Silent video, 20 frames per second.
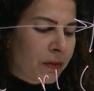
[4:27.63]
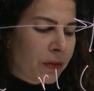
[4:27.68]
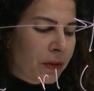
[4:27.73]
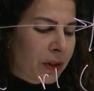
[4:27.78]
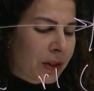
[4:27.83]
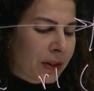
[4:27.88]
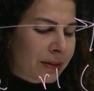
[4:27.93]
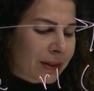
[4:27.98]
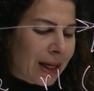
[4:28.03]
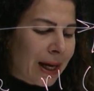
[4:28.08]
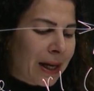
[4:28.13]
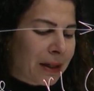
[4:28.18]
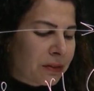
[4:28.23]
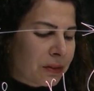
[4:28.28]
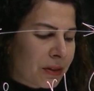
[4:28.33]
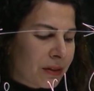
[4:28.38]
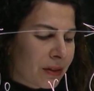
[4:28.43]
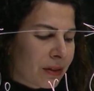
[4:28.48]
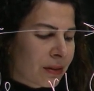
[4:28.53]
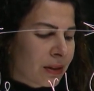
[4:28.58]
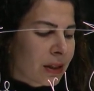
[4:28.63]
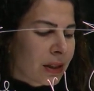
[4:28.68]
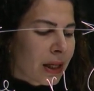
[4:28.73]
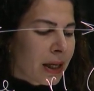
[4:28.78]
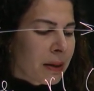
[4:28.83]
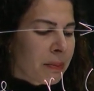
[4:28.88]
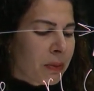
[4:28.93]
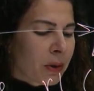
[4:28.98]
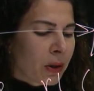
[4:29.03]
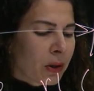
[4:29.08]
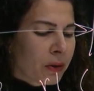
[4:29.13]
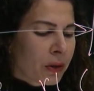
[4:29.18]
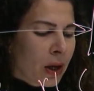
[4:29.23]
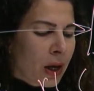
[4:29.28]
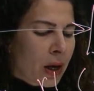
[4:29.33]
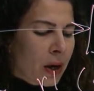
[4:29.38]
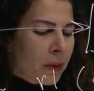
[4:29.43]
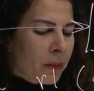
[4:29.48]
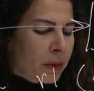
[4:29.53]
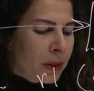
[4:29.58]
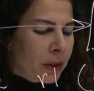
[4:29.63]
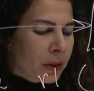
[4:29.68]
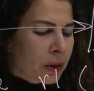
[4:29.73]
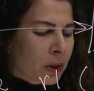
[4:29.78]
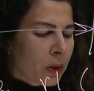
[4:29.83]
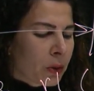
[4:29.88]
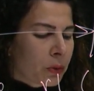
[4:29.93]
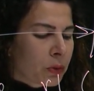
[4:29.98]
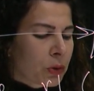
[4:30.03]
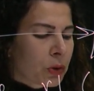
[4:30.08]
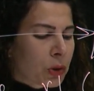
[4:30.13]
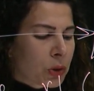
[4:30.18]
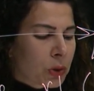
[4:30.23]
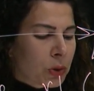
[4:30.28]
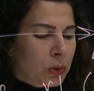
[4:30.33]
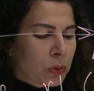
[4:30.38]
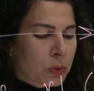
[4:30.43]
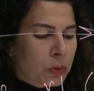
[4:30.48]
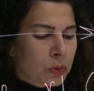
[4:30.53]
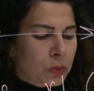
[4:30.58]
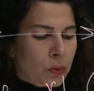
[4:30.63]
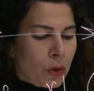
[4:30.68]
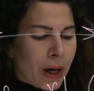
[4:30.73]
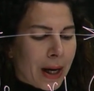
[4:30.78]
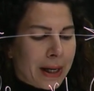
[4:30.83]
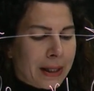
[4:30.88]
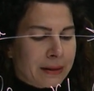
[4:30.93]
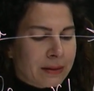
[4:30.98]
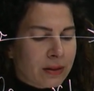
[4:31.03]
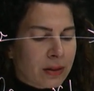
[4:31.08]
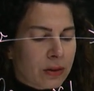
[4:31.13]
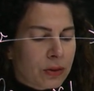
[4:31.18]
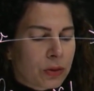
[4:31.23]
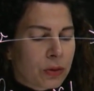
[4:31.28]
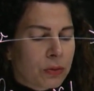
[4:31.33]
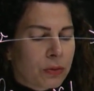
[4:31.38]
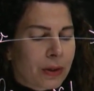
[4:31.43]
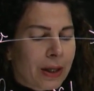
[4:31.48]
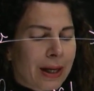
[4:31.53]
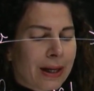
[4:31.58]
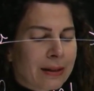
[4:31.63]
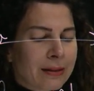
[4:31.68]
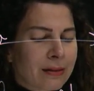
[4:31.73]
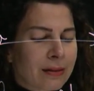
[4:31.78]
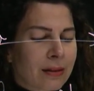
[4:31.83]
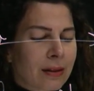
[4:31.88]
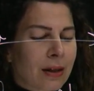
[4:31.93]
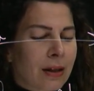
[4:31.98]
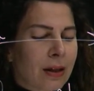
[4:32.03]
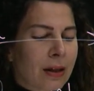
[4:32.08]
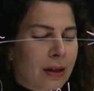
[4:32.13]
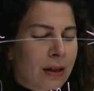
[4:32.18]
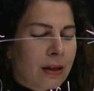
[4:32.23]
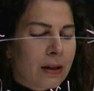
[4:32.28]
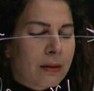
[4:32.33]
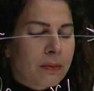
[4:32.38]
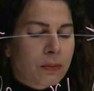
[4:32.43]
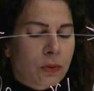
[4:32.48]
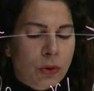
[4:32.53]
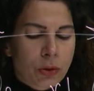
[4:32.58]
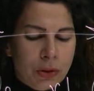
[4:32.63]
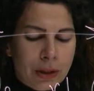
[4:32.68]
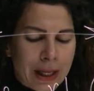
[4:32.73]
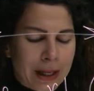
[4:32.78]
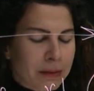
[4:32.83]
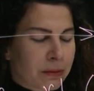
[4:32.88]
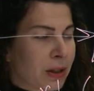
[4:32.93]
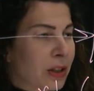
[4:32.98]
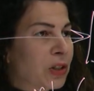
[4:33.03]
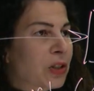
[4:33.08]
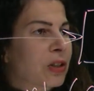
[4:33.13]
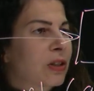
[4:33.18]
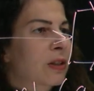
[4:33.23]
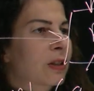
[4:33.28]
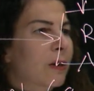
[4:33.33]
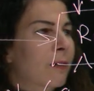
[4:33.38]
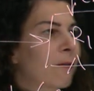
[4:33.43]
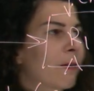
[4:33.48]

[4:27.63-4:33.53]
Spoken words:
this address is enabled, we are going to write to that register